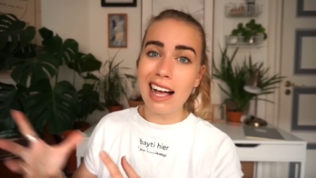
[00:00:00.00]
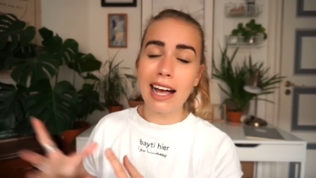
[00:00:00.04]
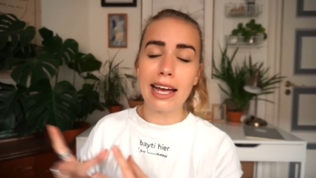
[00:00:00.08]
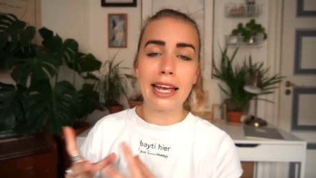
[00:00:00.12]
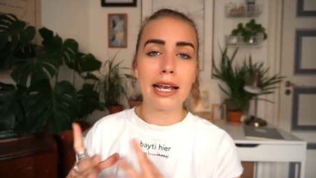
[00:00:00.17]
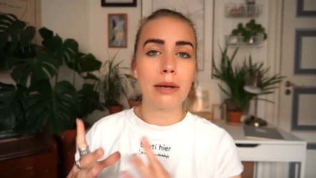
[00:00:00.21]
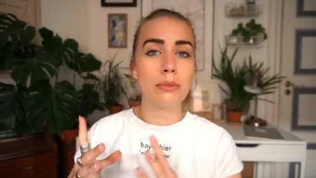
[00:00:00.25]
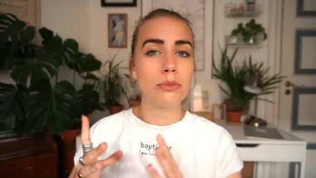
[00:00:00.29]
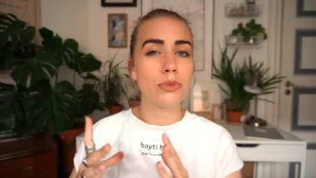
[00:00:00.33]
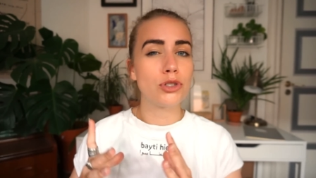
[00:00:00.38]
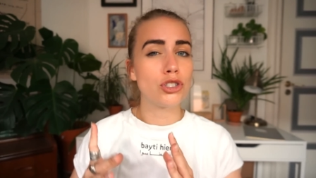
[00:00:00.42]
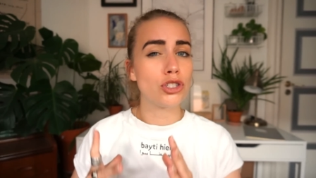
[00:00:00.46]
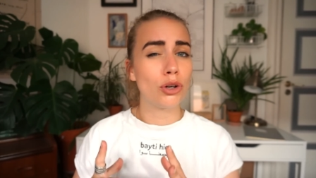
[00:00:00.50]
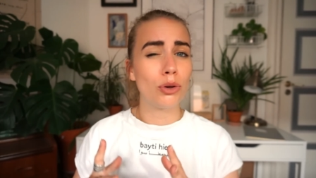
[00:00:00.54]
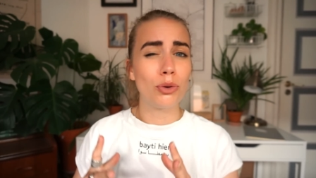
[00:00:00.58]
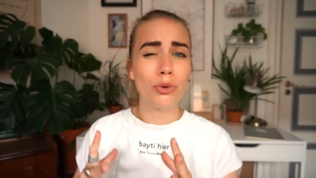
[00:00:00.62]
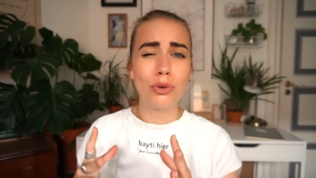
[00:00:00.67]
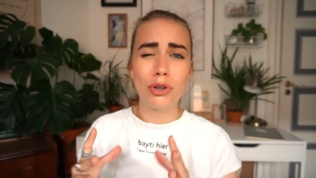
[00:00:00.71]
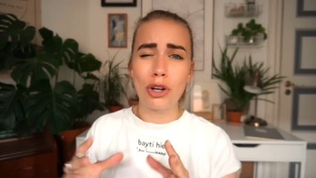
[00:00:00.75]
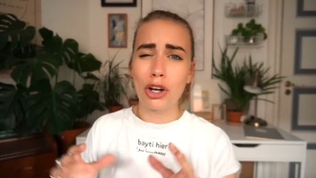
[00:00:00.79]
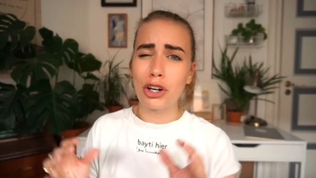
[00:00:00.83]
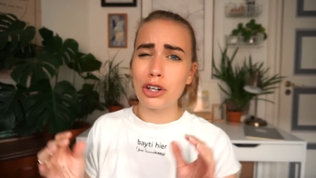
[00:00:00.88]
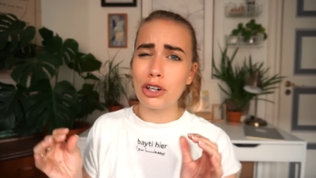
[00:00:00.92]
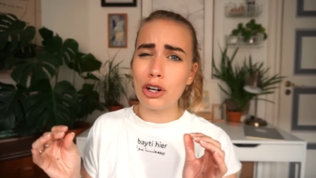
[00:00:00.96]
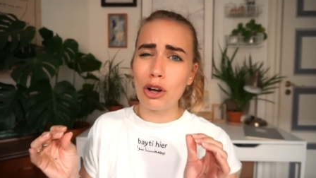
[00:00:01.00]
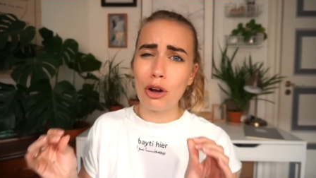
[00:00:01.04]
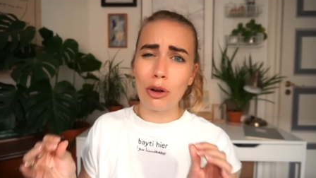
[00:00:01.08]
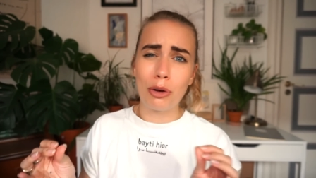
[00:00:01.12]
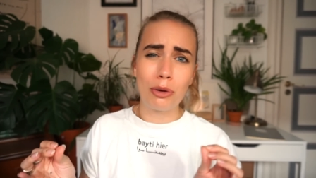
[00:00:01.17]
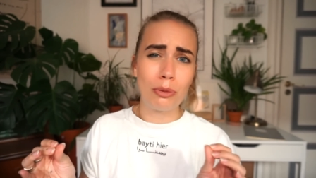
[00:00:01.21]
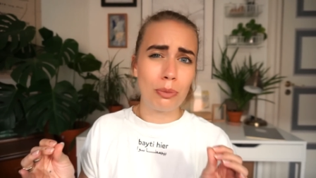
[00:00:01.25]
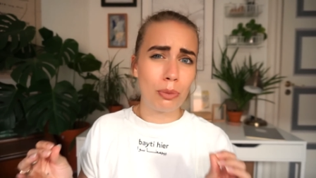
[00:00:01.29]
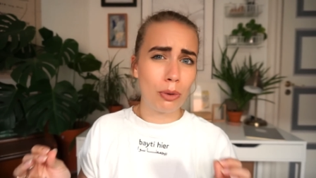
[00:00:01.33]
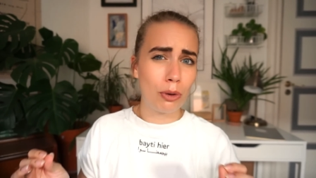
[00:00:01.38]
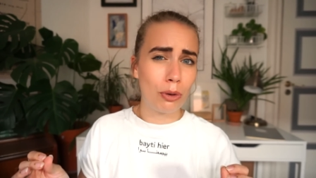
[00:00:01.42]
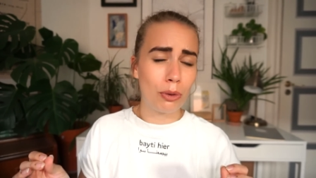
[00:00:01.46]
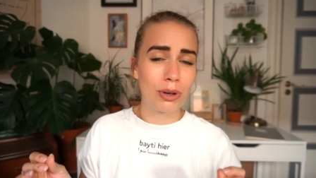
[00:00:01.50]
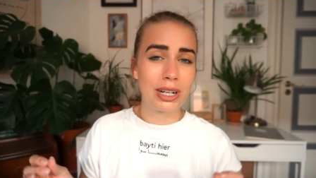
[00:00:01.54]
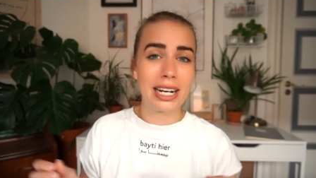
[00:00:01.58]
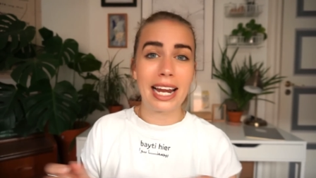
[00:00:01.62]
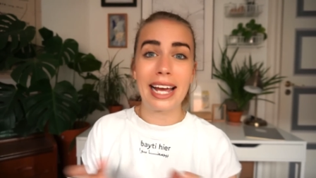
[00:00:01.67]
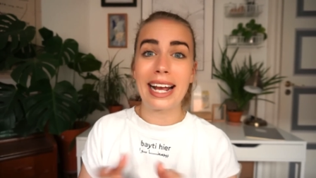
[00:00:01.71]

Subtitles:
I am so not on board.